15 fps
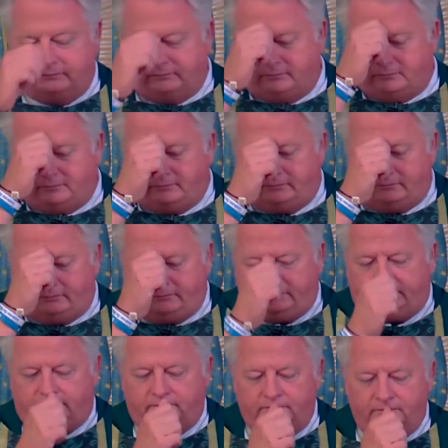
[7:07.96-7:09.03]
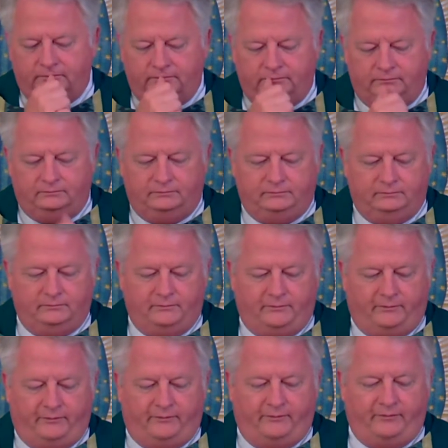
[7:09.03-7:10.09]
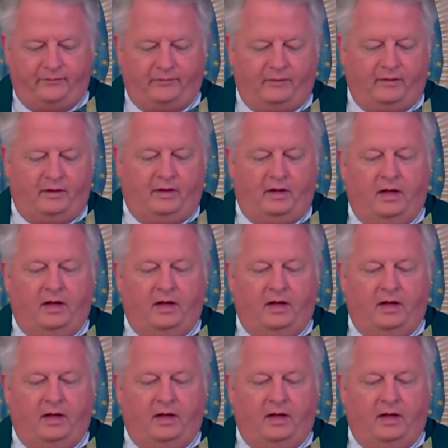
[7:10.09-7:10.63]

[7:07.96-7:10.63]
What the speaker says: [no speech]